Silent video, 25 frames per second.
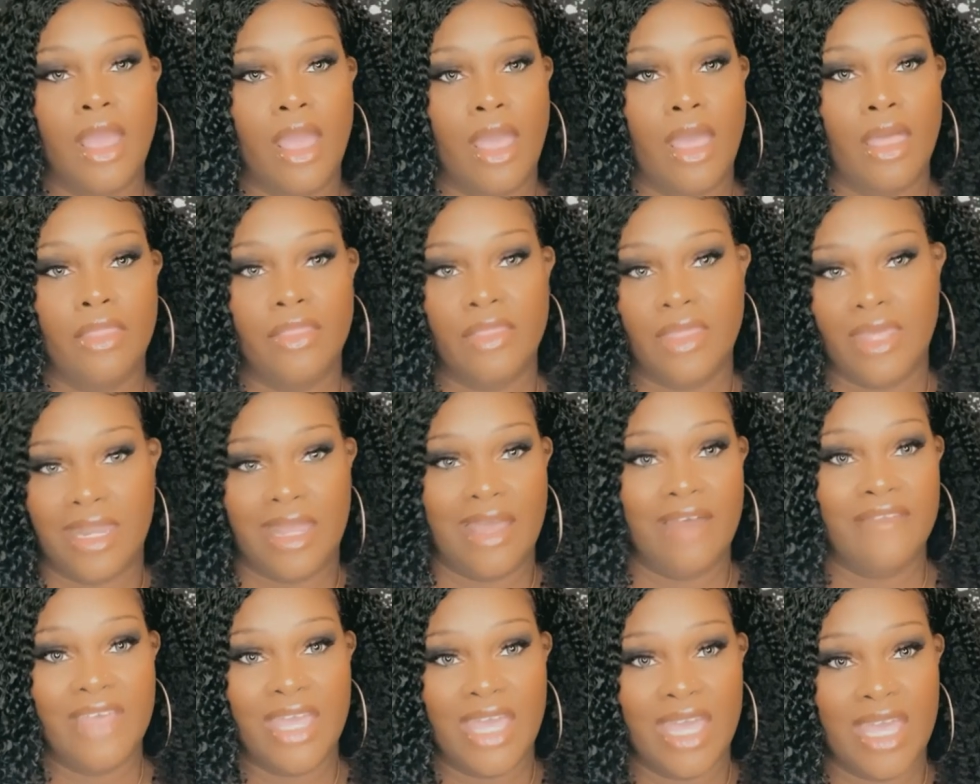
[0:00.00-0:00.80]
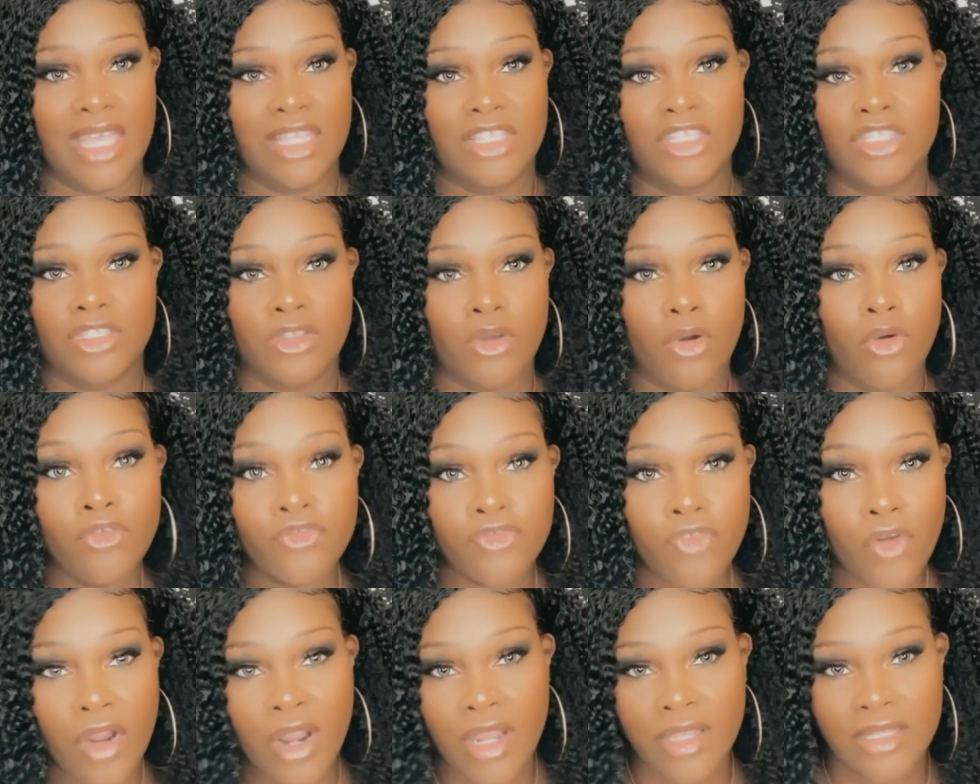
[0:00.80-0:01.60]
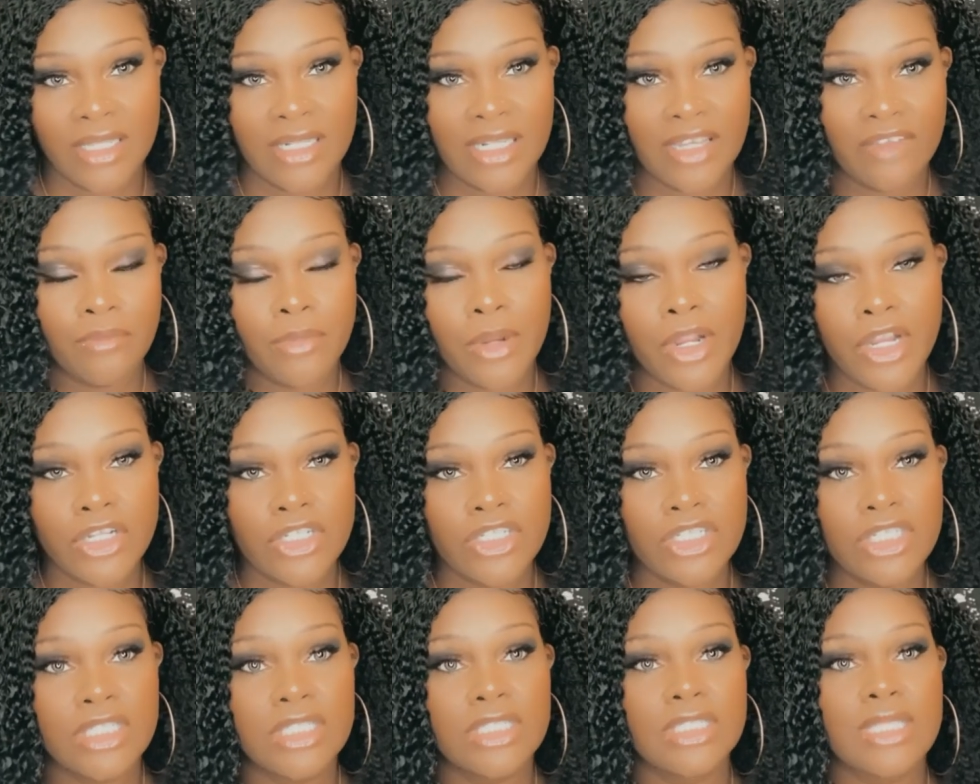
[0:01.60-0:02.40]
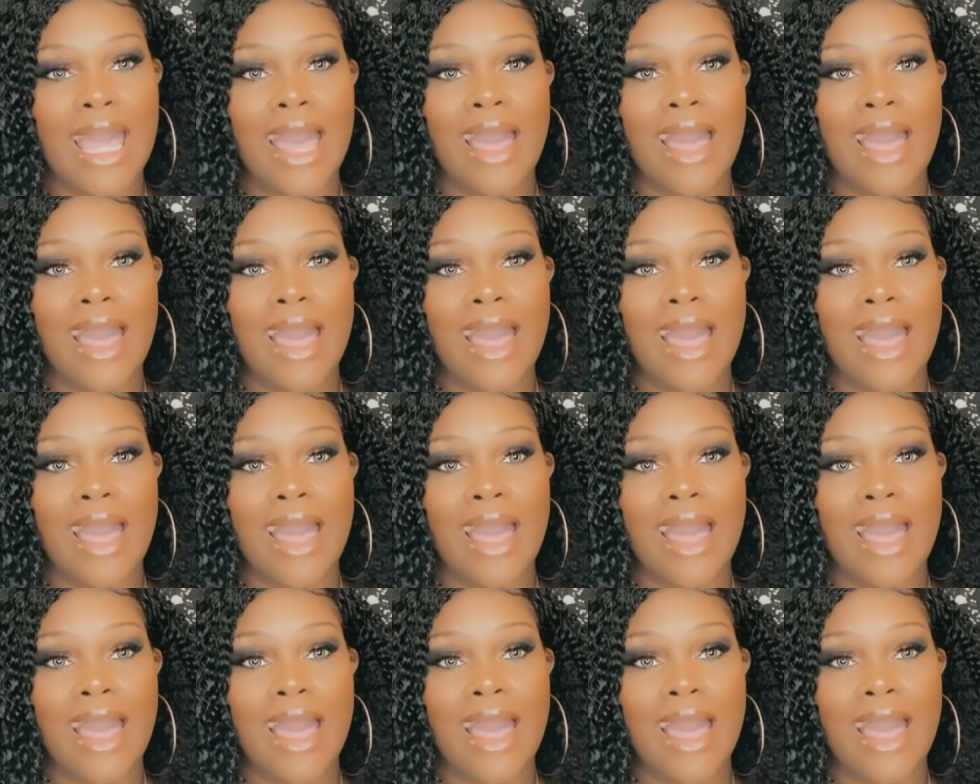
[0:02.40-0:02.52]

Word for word: that I've had so far that I've purchased.